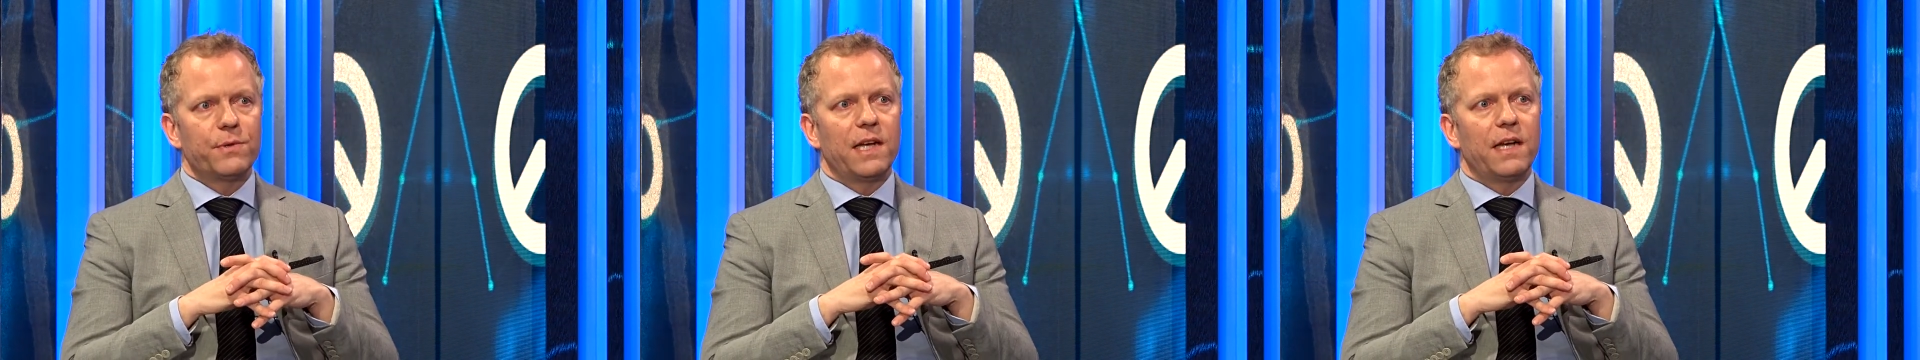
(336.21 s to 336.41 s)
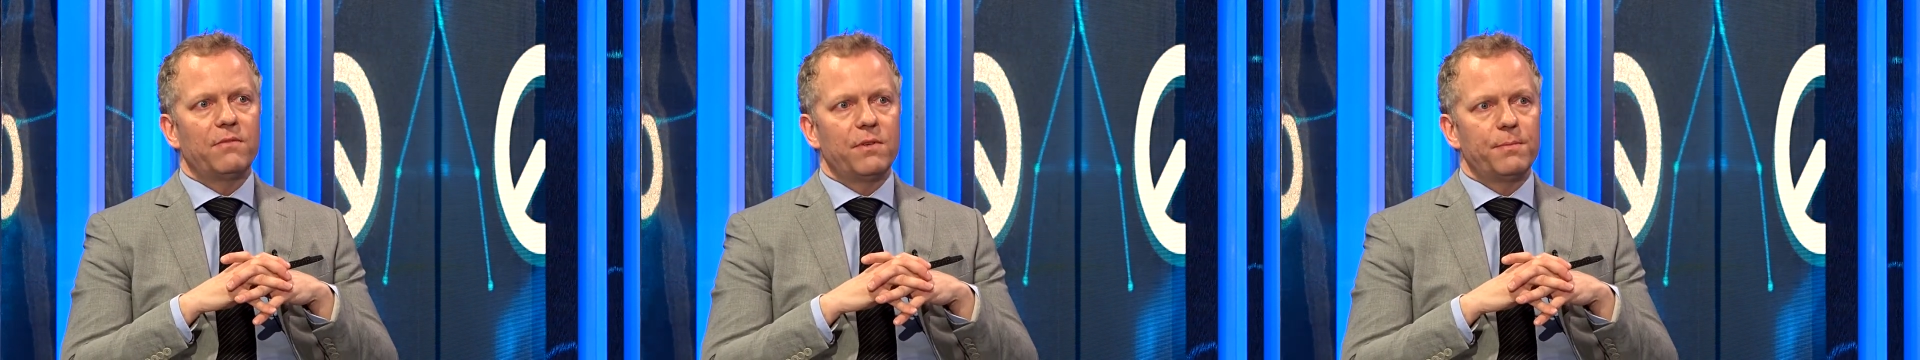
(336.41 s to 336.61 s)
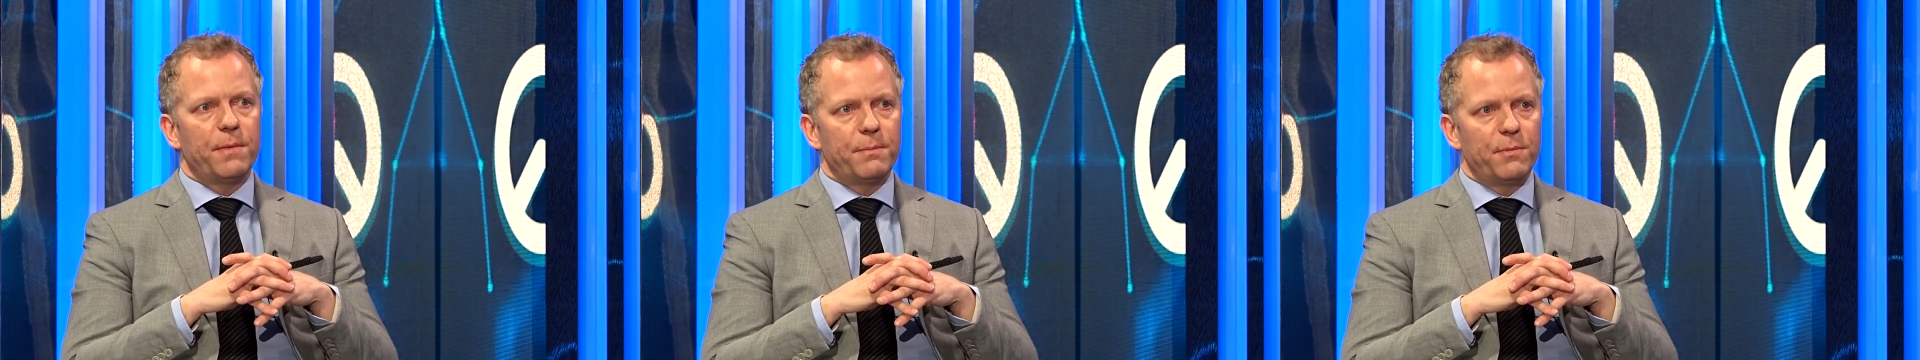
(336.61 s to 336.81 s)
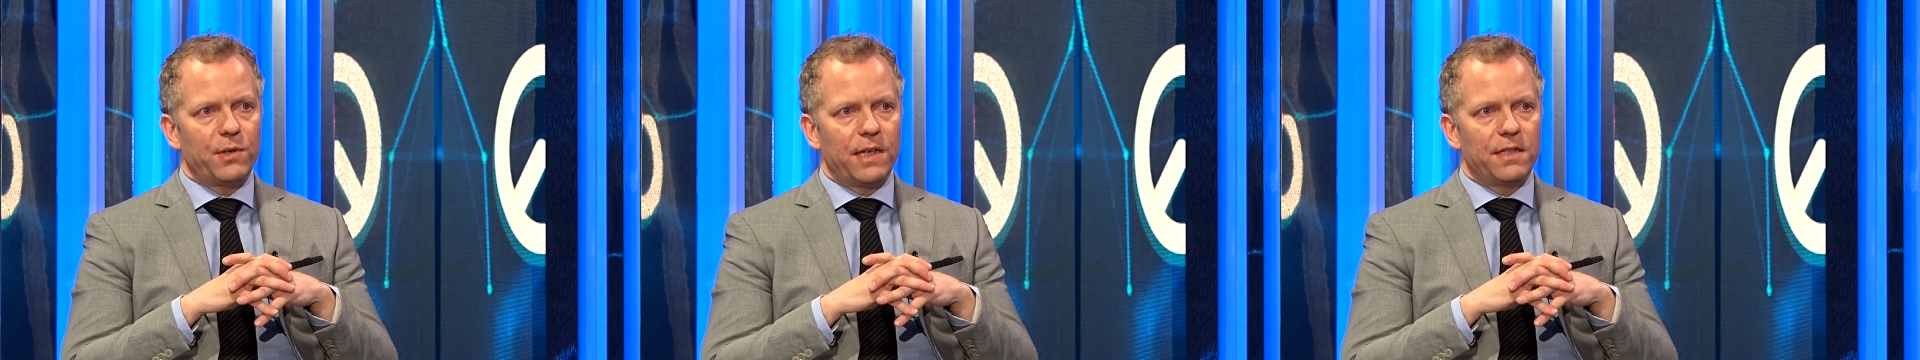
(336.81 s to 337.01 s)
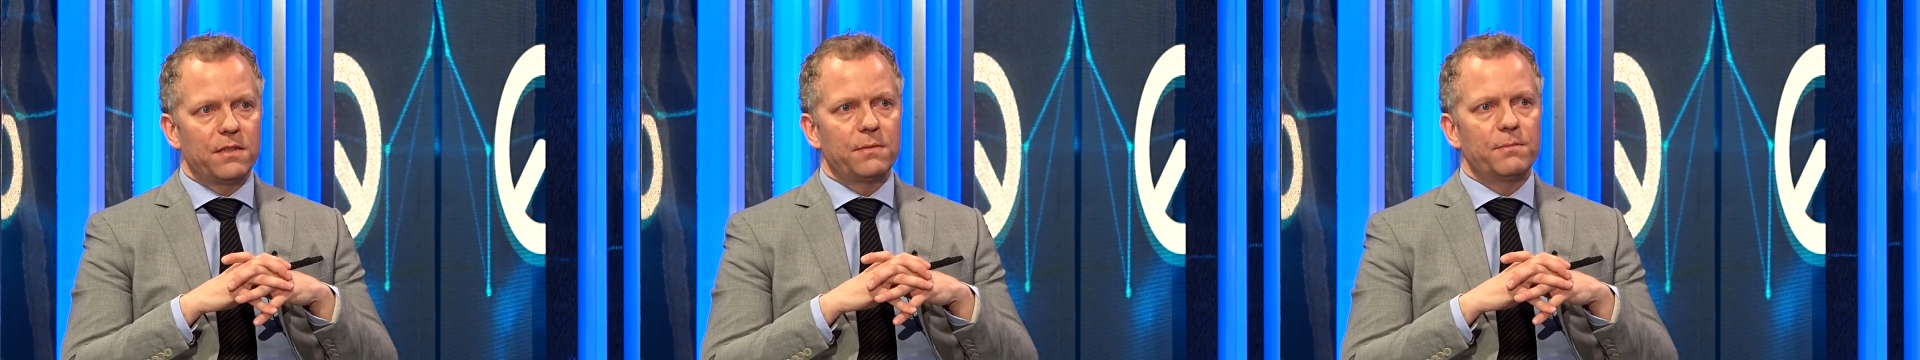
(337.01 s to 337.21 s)
we have a
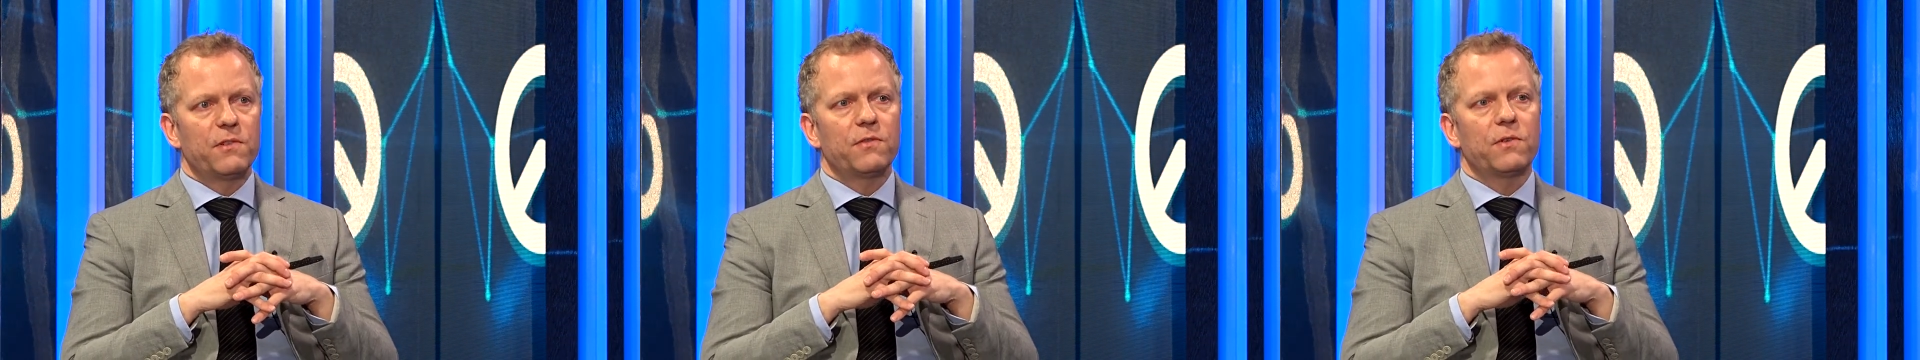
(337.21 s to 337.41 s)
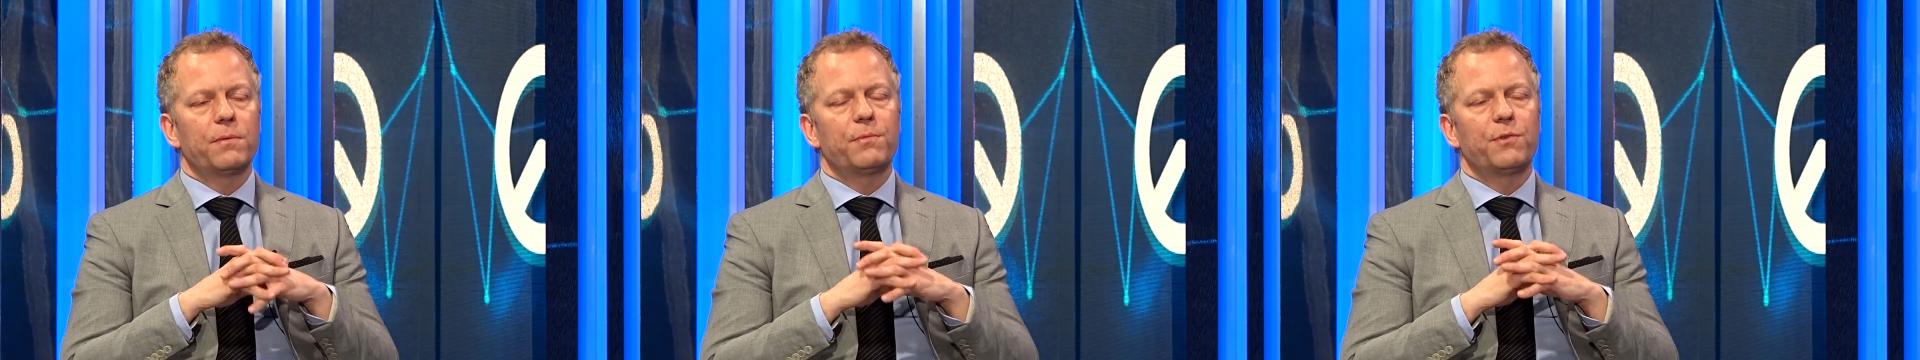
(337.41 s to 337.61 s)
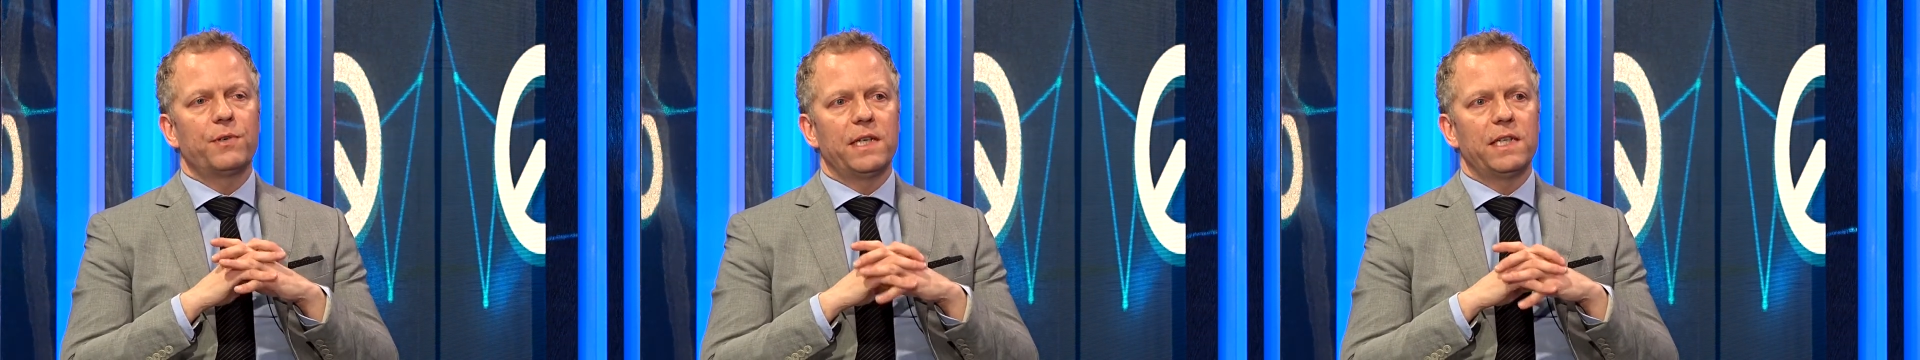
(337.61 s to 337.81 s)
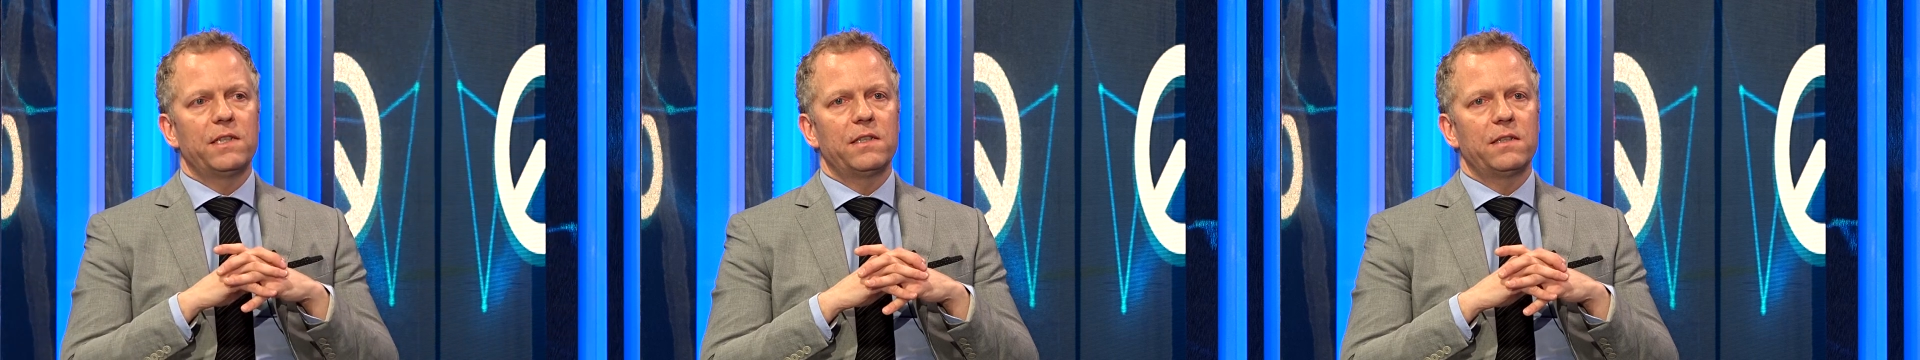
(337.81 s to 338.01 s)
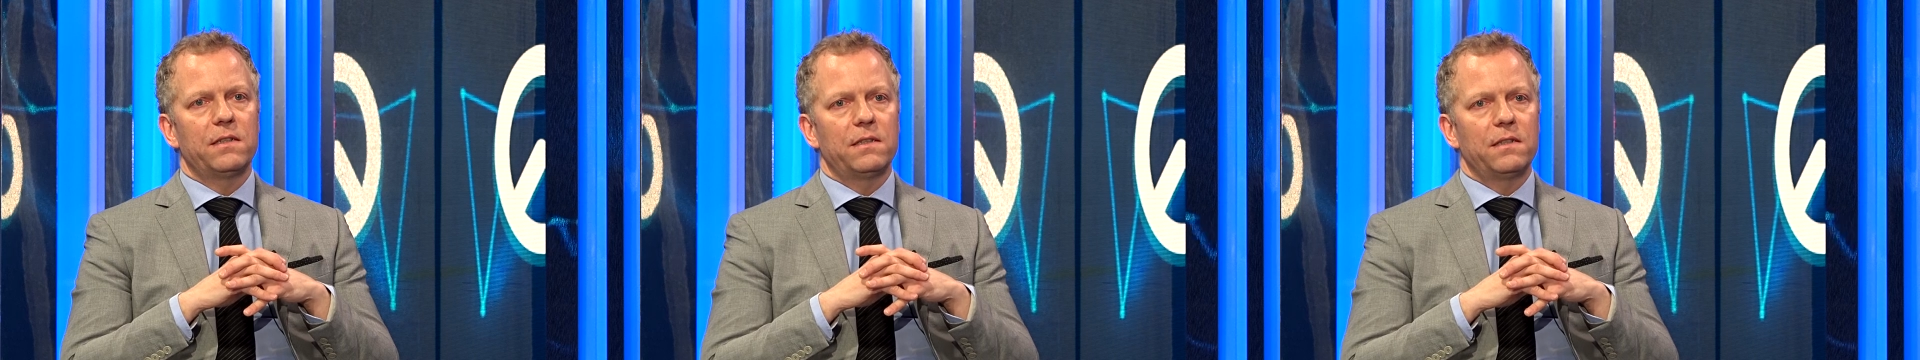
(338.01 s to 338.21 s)
memorandum of
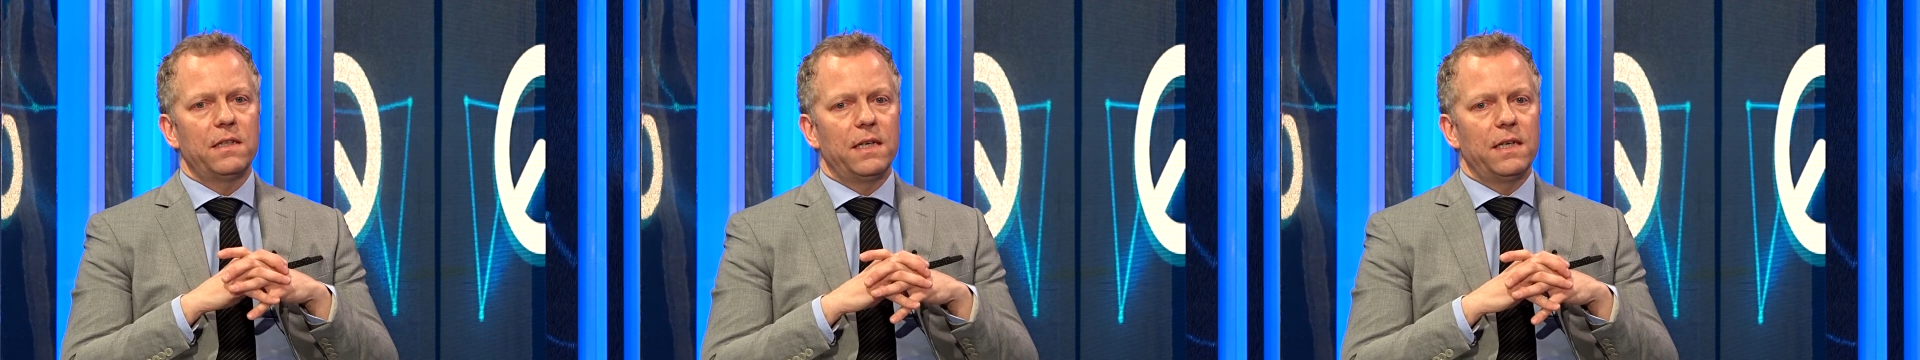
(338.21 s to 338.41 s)
cooperation.